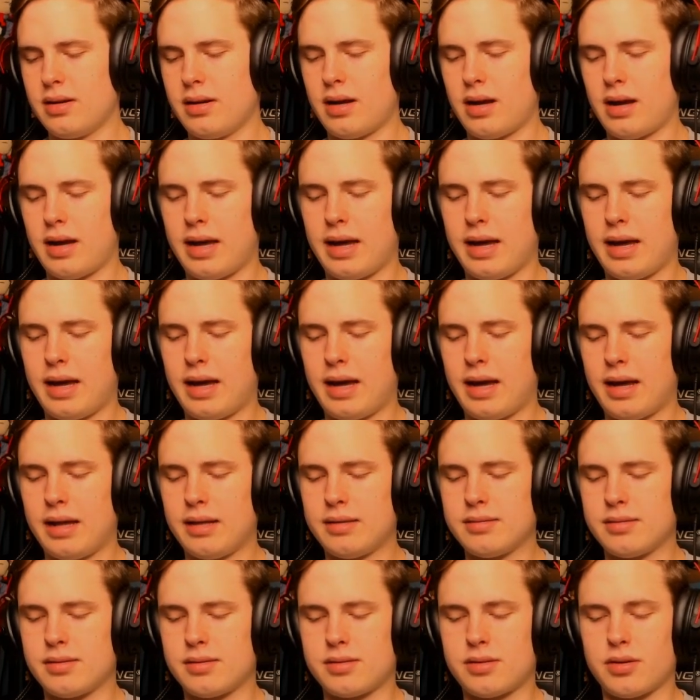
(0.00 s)

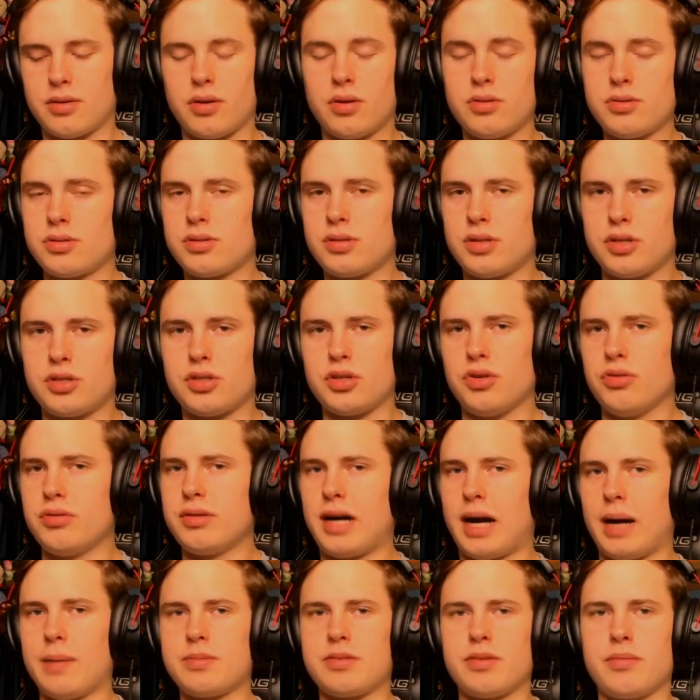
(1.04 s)
And so those are the two
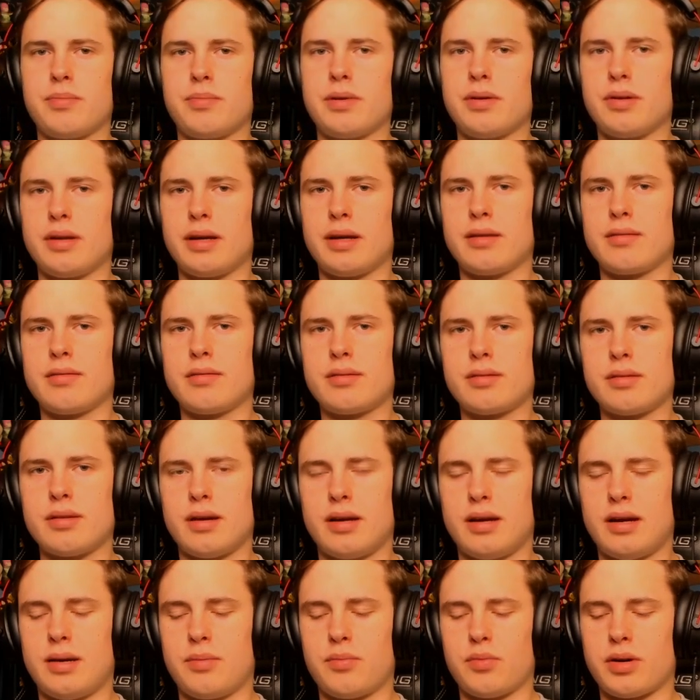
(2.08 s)
types of buildings.
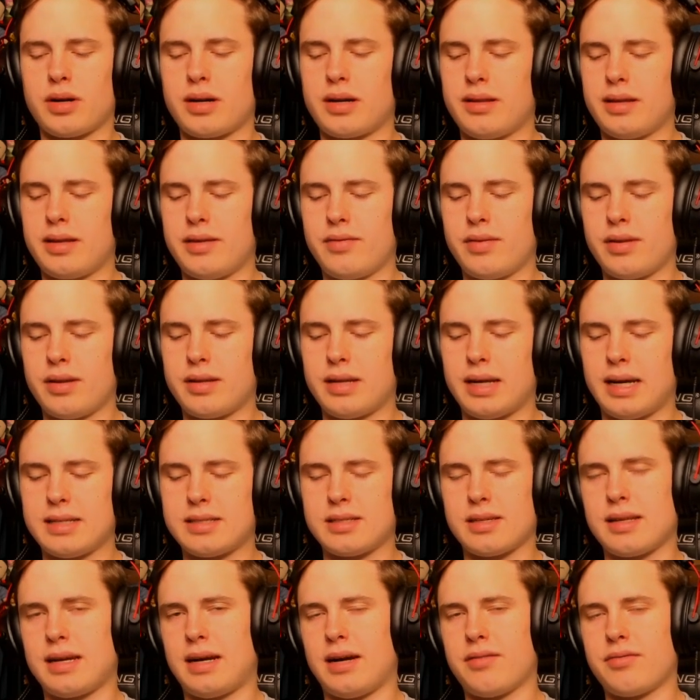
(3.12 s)
We're going to leave the
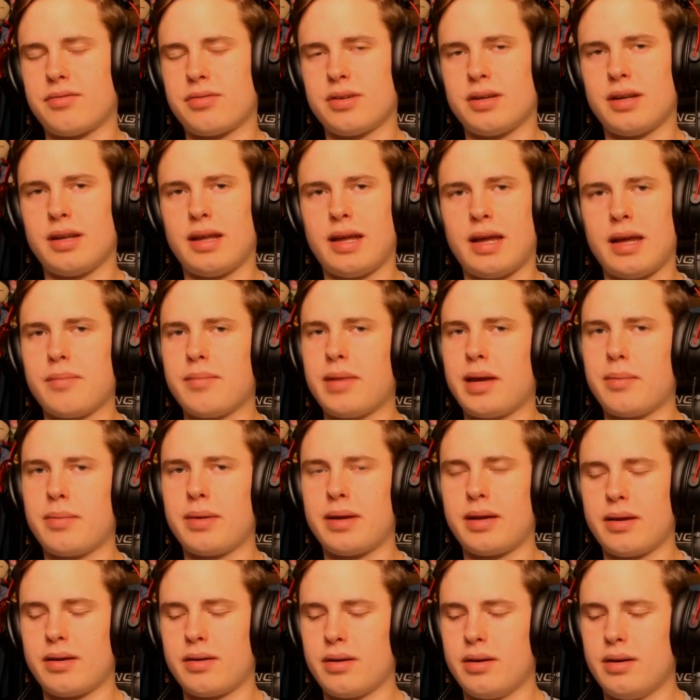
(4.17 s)
Tesla out for today.
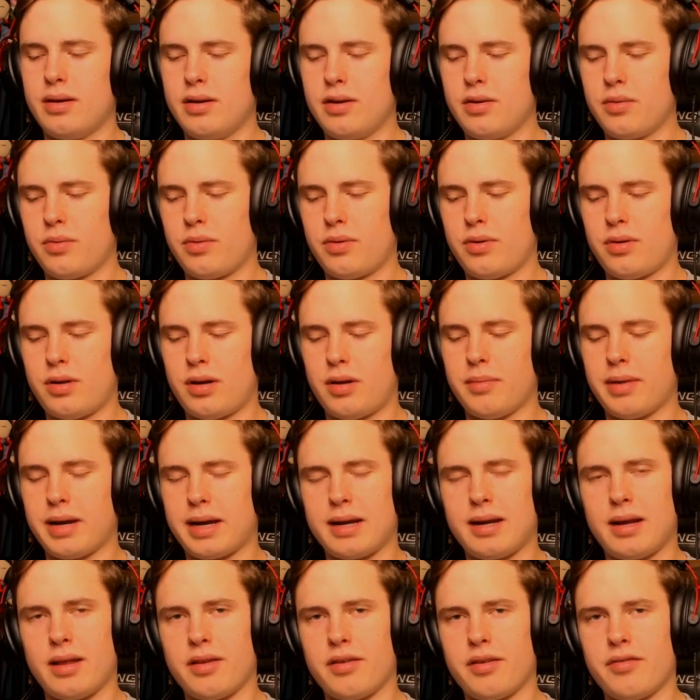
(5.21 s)
Maybe I'll make
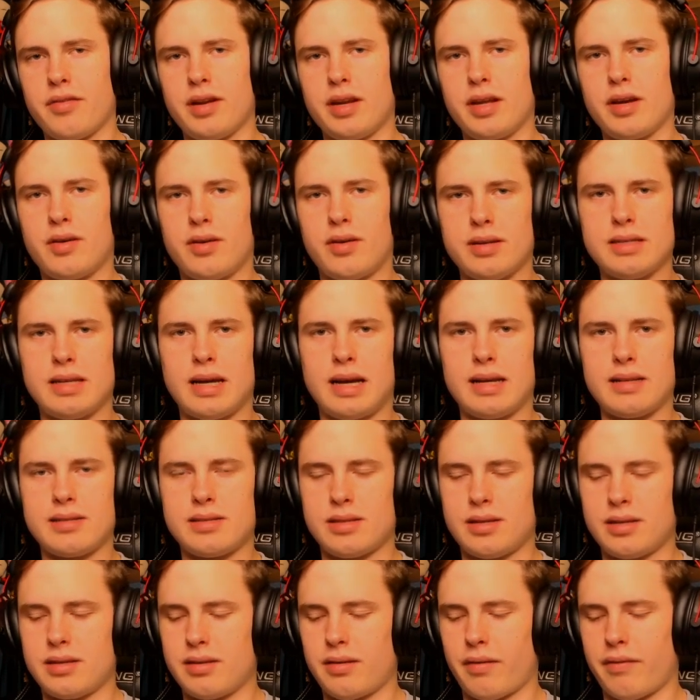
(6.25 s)
another video on
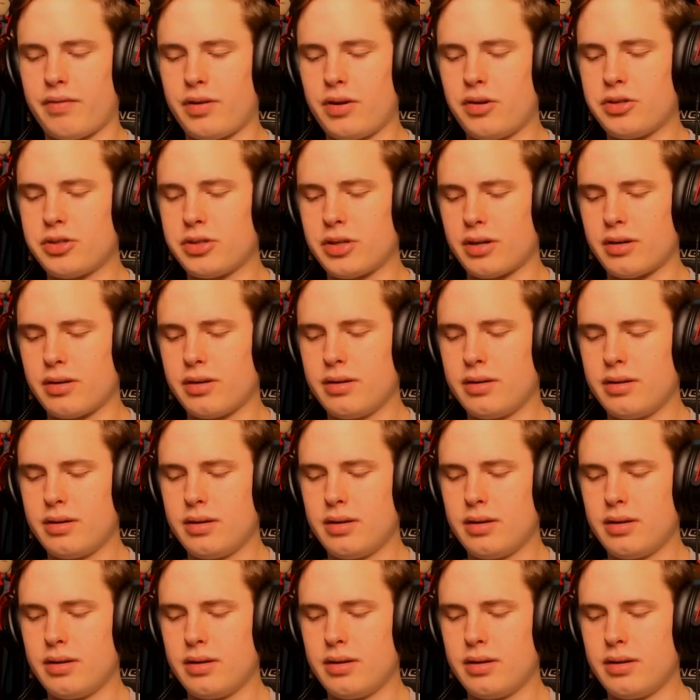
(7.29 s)
Tesla in the future.